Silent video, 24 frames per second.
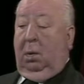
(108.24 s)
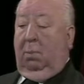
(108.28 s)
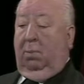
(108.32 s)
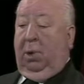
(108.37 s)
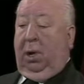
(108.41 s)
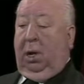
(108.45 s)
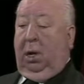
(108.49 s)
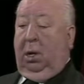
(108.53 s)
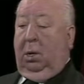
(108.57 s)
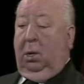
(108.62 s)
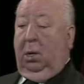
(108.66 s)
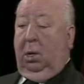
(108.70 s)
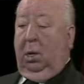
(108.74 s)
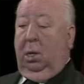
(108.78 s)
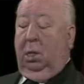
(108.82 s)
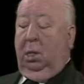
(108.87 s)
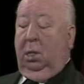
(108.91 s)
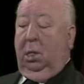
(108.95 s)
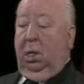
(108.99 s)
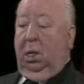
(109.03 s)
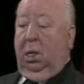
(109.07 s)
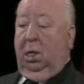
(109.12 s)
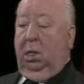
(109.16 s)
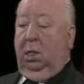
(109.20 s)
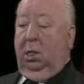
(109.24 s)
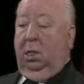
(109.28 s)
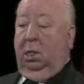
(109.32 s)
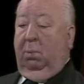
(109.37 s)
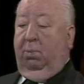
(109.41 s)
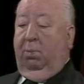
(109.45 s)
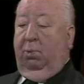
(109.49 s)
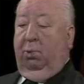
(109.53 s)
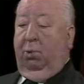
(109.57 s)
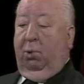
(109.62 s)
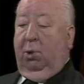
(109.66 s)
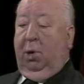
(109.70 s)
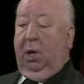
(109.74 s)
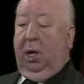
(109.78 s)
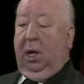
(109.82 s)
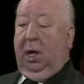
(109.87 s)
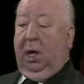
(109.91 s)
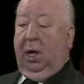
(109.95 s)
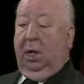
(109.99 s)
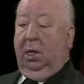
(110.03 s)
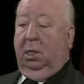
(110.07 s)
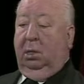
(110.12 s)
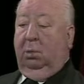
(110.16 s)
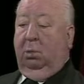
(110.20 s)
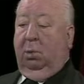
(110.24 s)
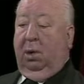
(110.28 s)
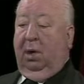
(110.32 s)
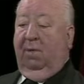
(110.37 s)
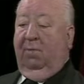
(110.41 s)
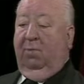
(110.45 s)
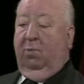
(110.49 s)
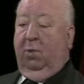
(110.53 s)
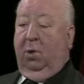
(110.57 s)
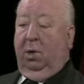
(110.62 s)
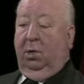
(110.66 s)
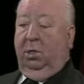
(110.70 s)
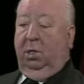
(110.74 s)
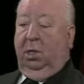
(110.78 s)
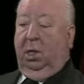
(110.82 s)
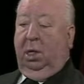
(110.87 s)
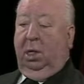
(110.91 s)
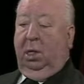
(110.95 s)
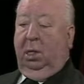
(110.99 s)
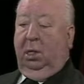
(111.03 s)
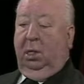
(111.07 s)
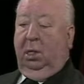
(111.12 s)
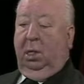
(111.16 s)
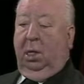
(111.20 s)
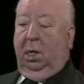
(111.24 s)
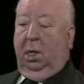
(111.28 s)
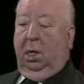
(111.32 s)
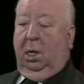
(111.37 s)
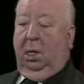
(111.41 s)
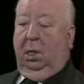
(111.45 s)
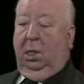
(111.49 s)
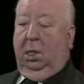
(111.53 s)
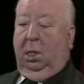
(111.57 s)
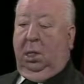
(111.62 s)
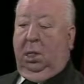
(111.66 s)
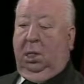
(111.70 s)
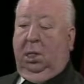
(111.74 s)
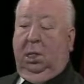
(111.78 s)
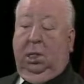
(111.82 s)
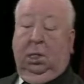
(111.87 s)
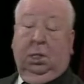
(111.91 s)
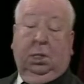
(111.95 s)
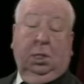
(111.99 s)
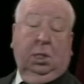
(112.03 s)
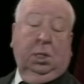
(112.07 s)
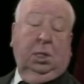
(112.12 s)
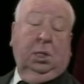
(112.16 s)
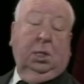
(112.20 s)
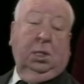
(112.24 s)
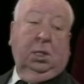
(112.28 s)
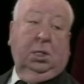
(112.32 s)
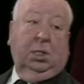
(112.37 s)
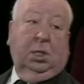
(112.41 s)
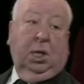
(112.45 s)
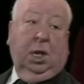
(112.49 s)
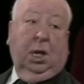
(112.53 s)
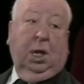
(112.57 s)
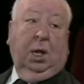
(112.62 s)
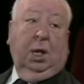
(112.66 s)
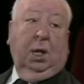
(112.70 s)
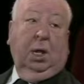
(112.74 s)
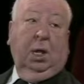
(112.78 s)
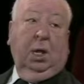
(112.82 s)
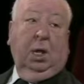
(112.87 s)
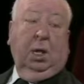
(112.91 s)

Because here's the poor housewife washing dishes at the sink.